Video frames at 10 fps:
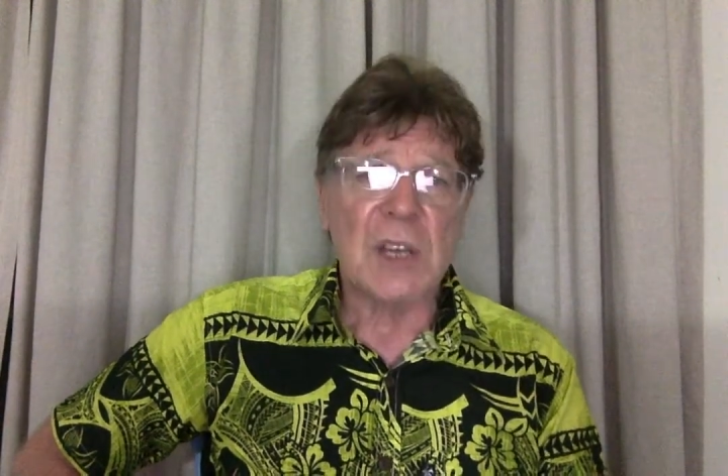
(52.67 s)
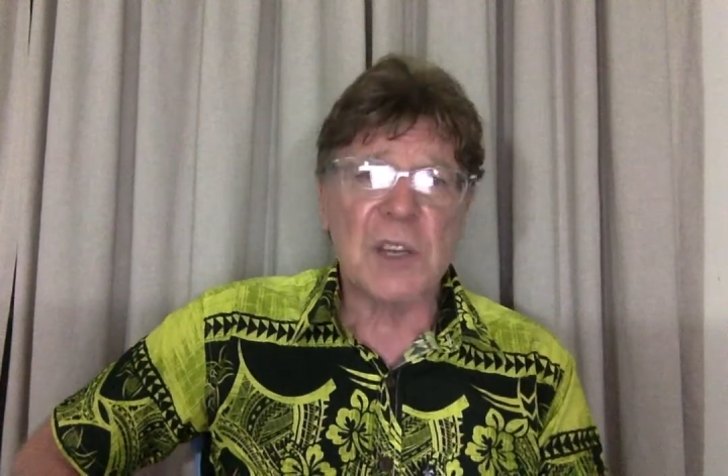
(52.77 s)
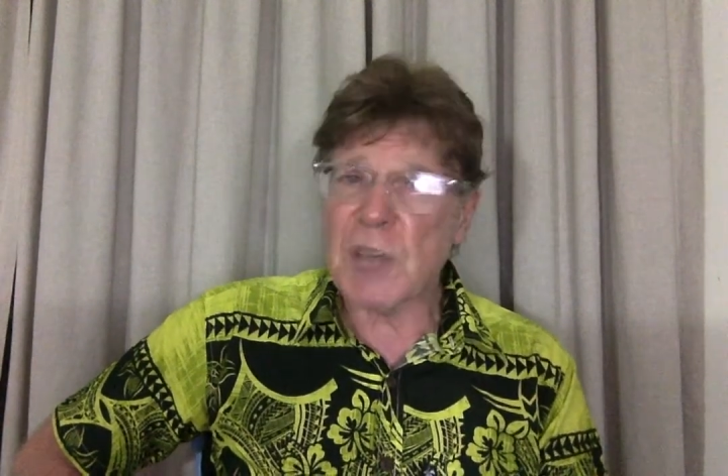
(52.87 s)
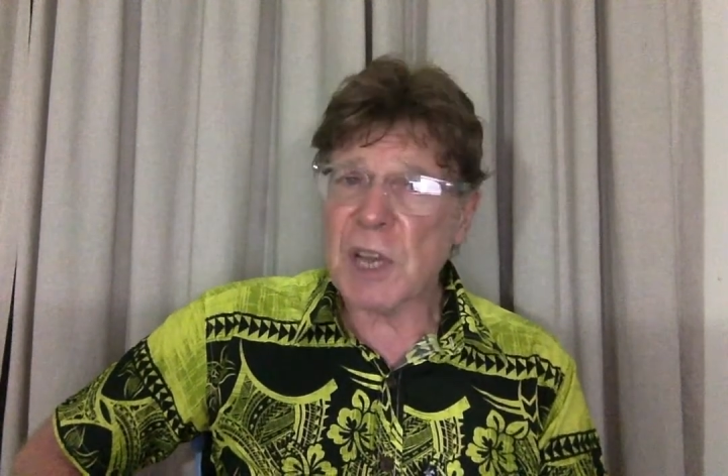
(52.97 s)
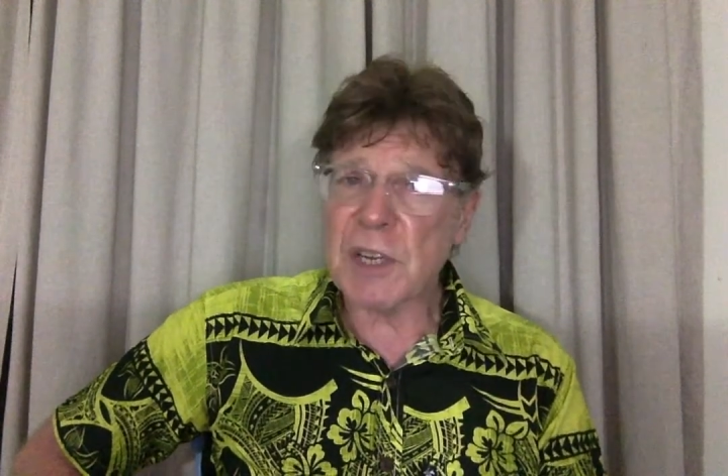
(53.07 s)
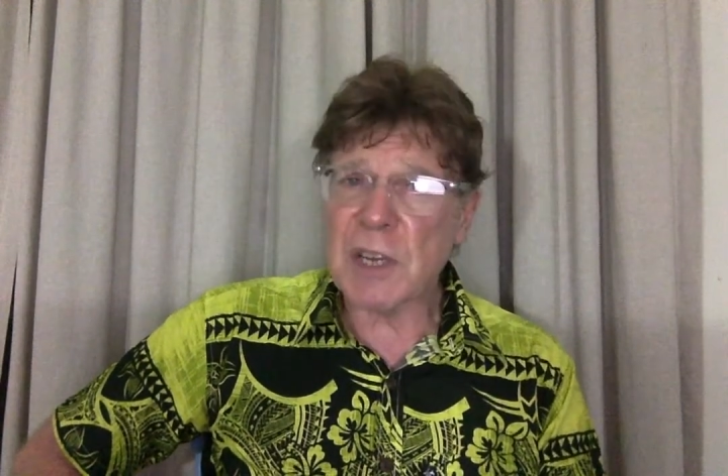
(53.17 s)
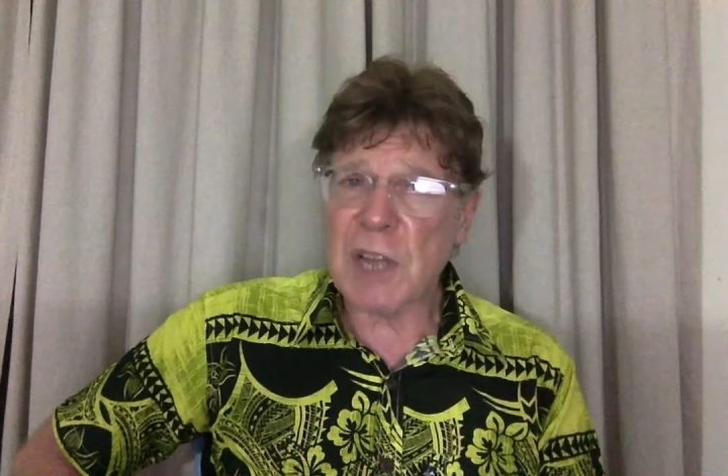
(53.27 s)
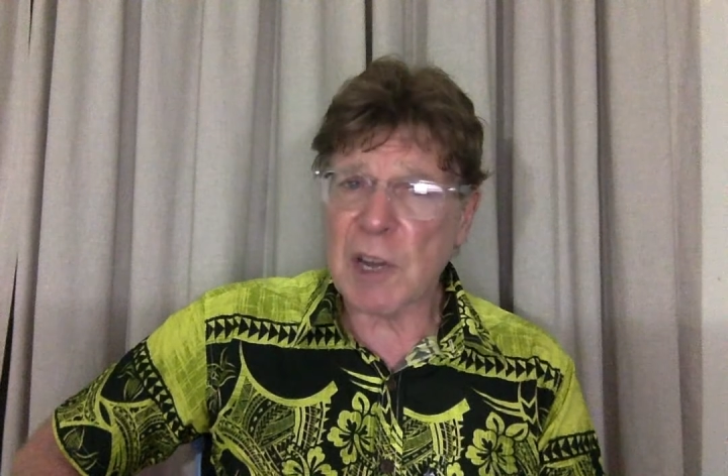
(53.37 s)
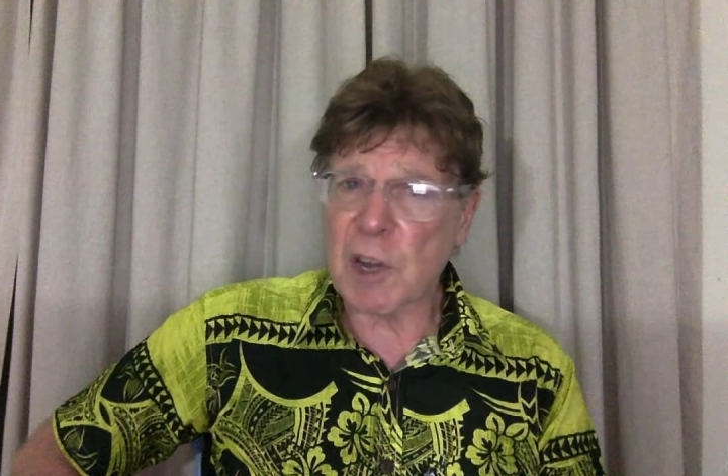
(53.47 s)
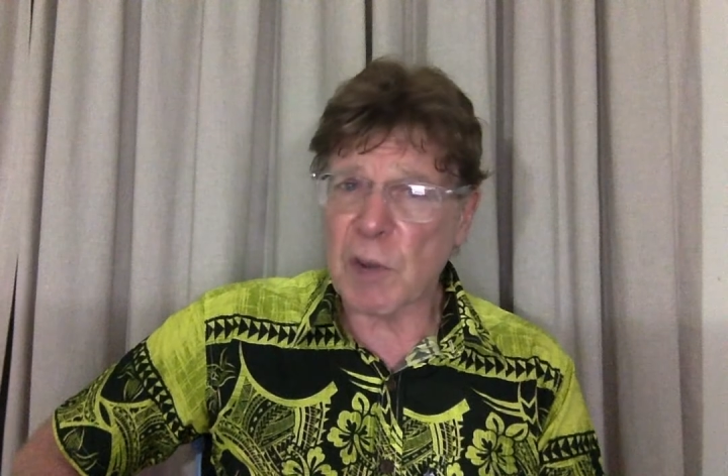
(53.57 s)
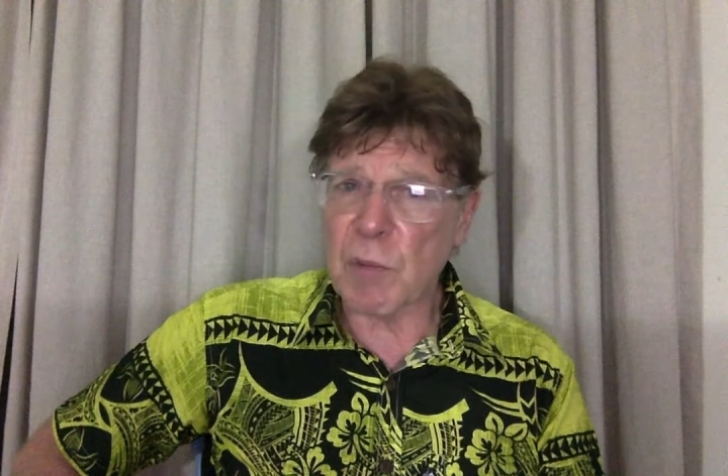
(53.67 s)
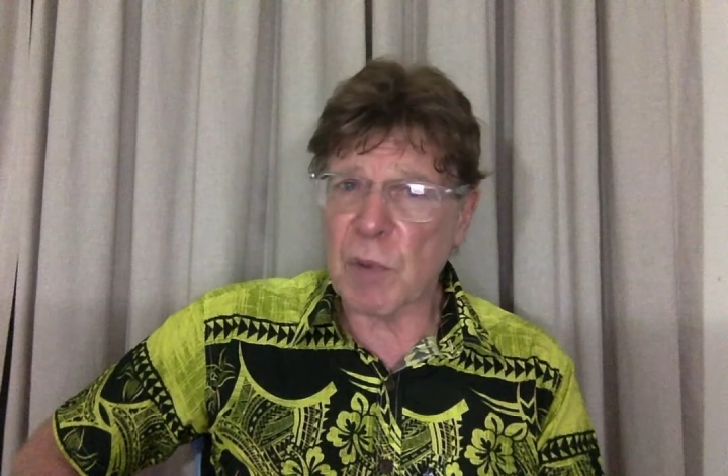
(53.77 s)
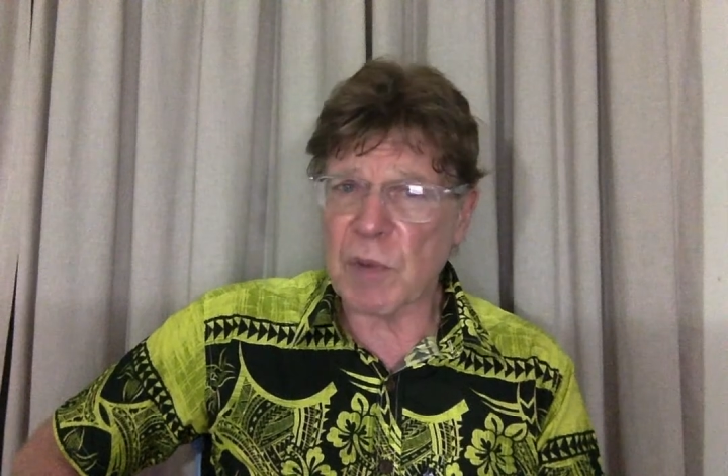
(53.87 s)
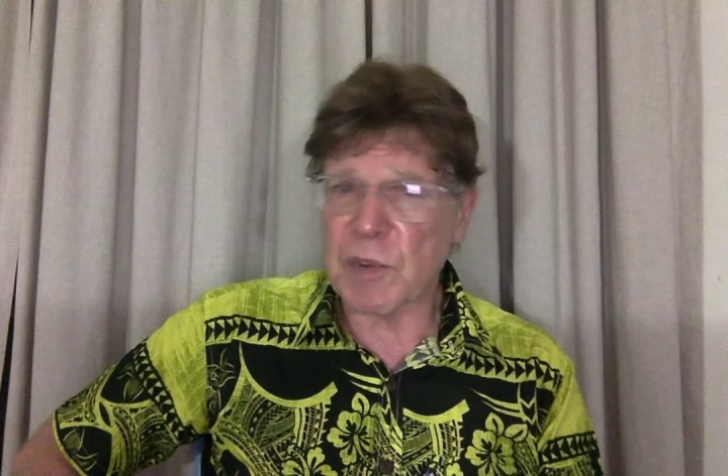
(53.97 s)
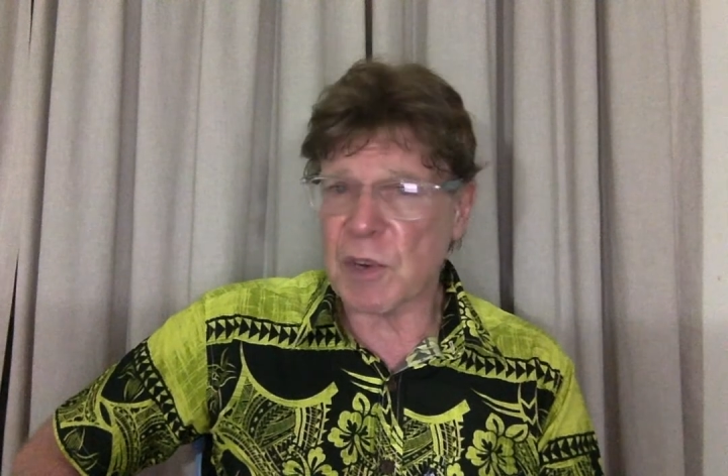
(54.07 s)
Jesse had a
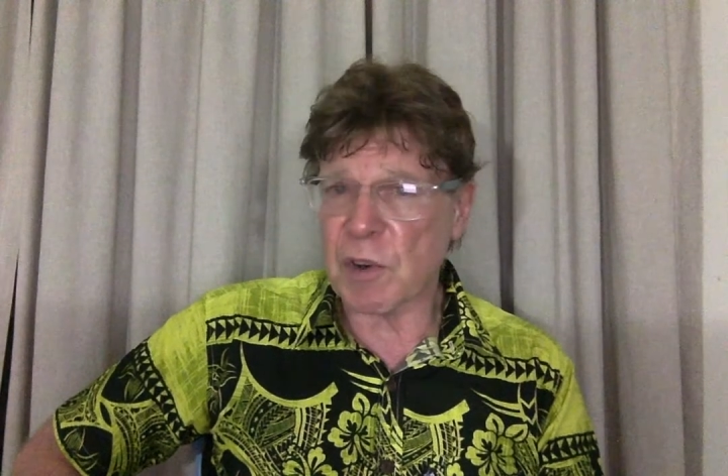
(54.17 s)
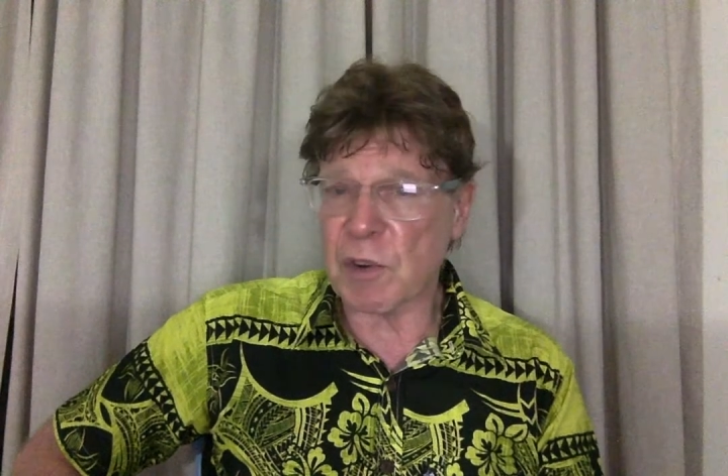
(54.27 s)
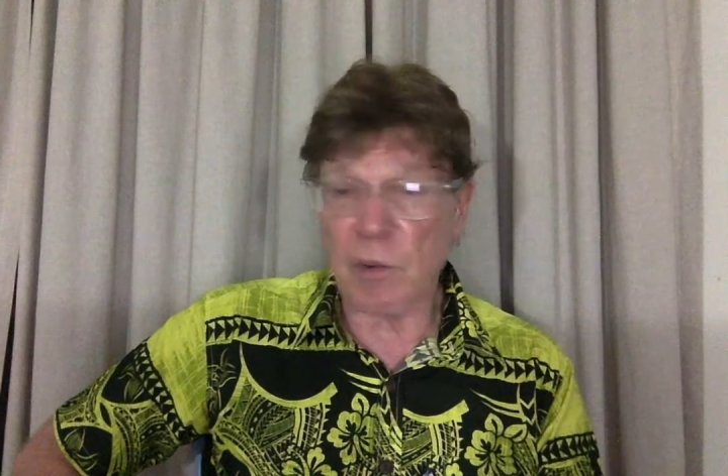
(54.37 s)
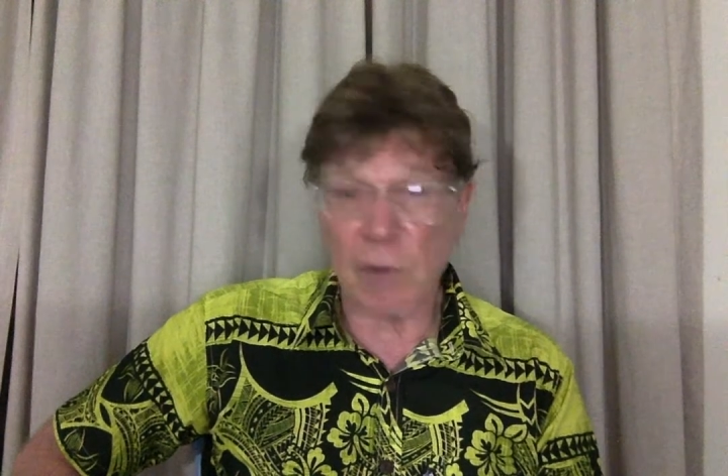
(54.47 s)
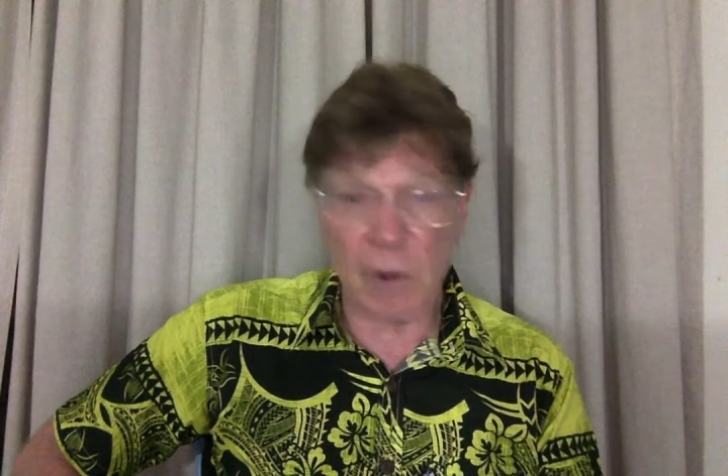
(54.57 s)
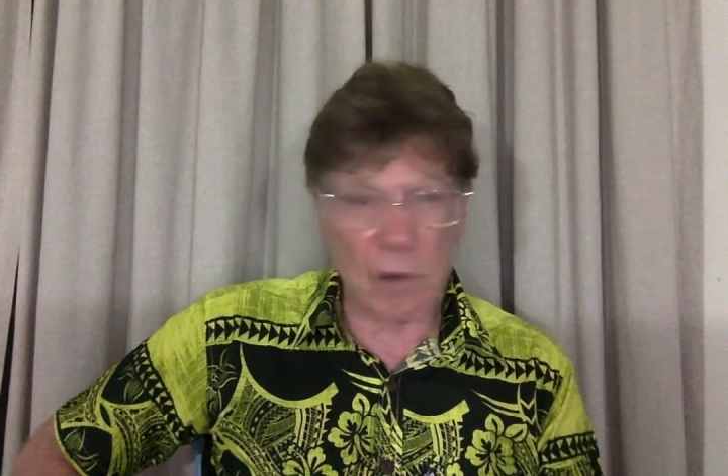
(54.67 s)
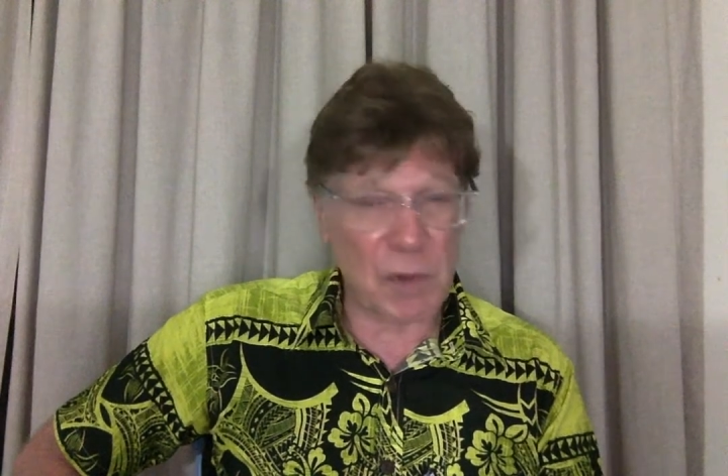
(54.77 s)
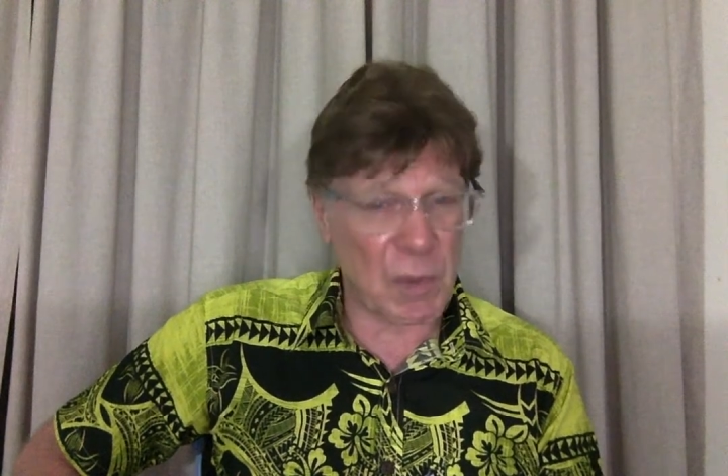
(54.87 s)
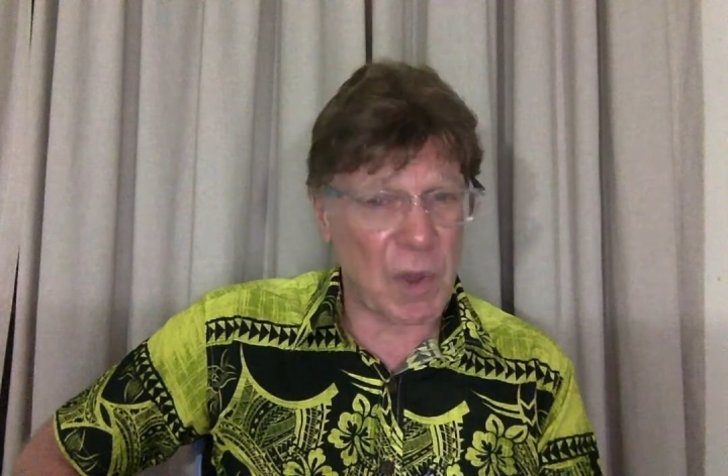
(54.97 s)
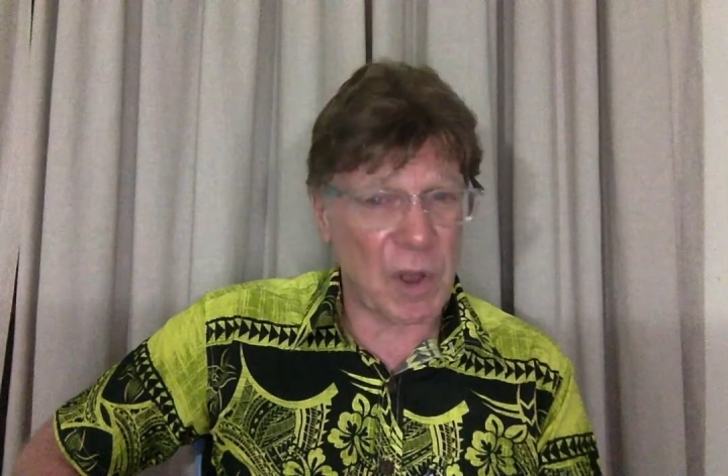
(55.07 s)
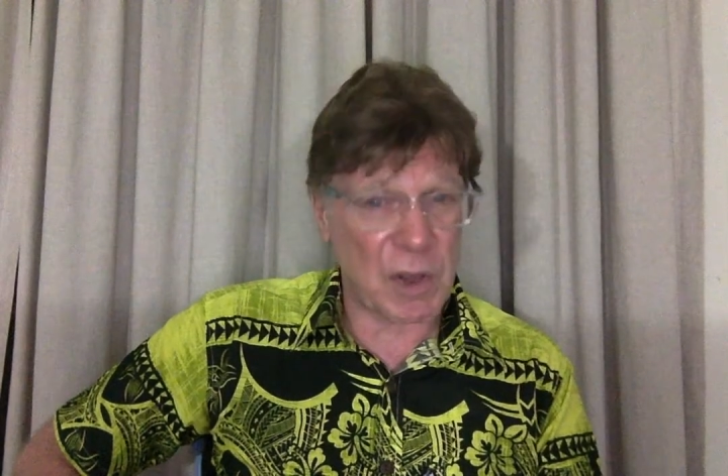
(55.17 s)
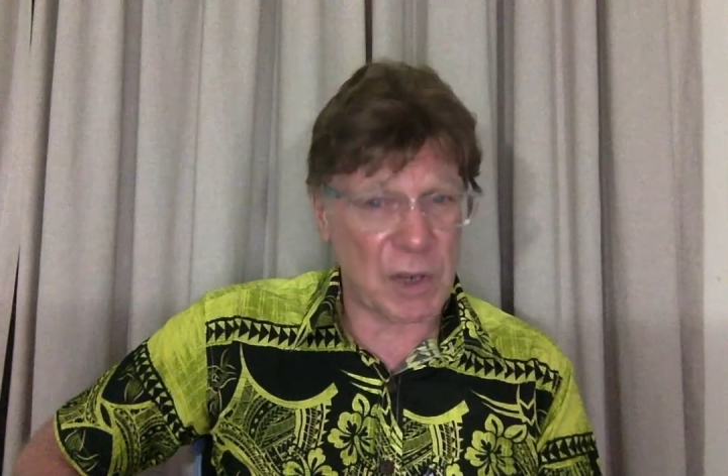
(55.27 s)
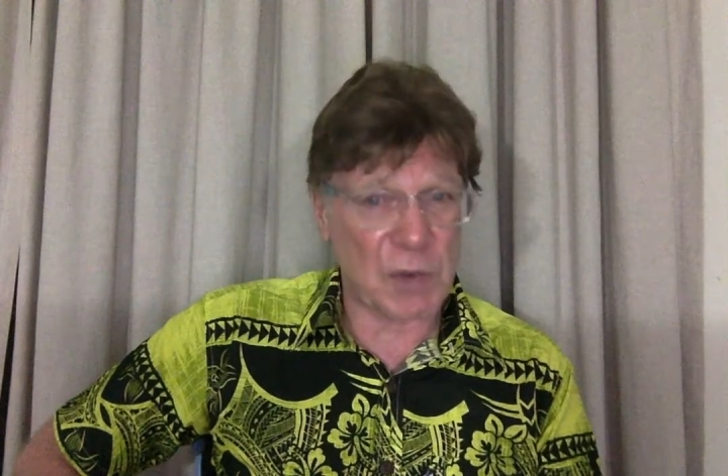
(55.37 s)
number of sons who looked the part,